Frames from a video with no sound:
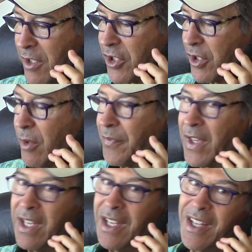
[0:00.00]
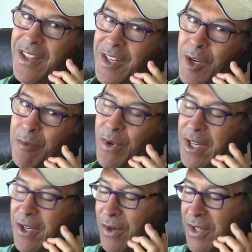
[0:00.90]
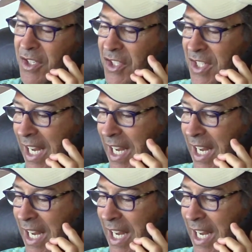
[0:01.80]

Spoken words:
in the show. The number here is